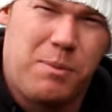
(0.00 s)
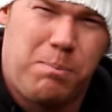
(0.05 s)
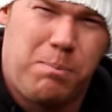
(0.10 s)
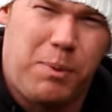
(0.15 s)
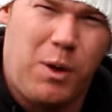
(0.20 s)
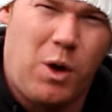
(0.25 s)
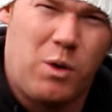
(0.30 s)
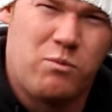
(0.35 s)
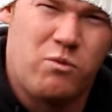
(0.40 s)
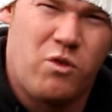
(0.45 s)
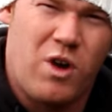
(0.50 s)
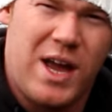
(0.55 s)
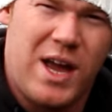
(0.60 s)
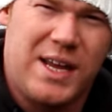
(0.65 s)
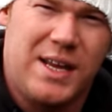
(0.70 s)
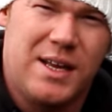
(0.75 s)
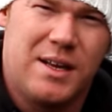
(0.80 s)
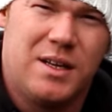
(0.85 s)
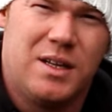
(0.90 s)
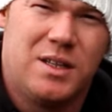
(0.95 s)
the blonde
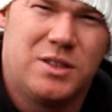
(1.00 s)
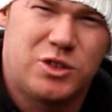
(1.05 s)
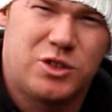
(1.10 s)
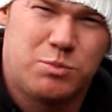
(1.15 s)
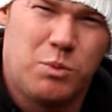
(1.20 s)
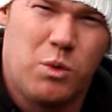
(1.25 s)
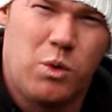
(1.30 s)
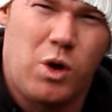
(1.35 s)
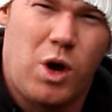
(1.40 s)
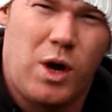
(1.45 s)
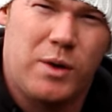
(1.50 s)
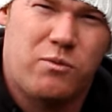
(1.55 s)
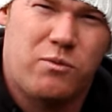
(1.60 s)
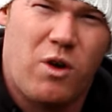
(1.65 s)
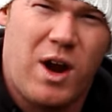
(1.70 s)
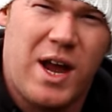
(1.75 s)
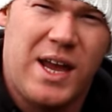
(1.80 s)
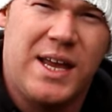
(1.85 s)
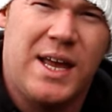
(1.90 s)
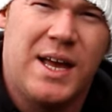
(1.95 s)
ray, small-eyed
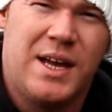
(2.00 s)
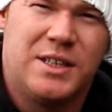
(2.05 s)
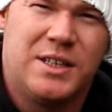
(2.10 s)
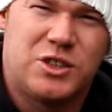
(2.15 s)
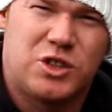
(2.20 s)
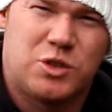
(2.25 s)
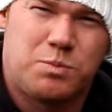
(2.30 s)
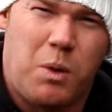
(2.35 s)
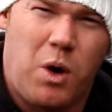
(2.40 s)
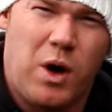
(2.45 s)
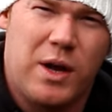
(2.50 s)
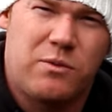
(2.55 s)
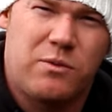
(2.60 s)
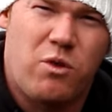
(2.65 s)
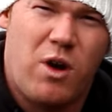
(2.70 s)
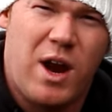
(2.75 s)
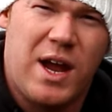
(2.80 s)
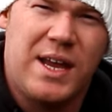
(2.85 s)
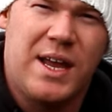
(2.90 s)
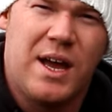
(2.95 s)
ray, spotted
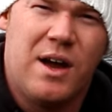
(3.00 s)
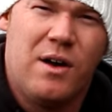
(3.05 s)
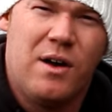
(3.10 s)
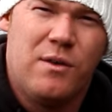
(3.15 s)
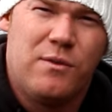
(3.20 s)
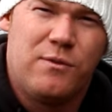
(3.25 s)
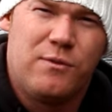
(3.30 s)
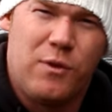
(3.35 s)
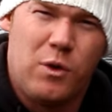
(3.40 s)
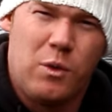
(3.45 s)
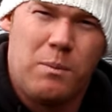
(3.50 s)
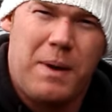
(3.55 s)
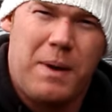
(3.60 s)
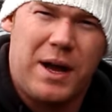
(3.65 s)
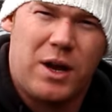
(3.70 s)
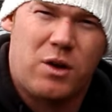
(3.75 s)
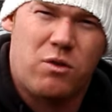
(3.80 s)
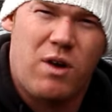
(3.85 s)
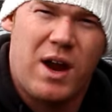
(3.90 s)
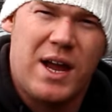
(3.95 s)
ray,
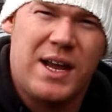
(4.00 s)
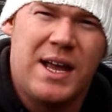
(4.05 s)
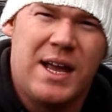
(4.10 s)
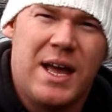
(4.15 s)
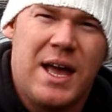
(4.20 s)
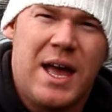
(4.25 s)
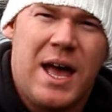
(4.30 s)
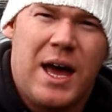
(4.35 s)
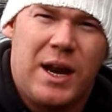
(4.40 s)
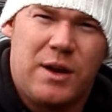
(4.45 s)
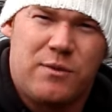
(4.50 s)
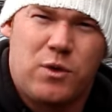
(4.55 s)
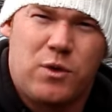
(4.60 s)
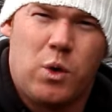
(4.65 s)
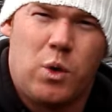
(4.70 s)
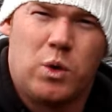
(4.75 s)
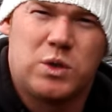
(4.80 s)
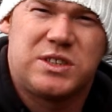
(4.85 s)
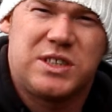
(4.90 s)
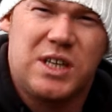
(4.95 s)
thornback ray and of
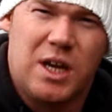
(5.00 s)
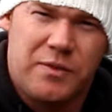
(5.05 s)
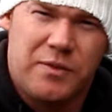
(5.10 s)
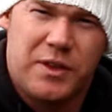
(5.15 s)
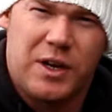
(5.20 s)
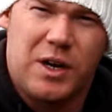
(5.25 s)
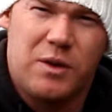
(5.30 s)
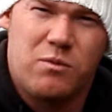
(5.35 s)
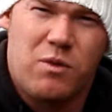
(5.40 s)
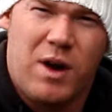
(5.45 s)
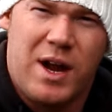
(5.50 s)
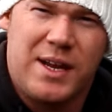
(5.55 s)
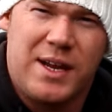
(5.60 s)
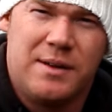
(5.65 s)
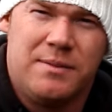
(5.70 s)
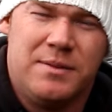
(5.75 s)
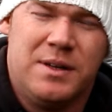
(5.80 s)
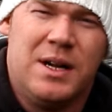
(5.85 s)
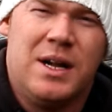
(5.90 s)
course the undulate ray.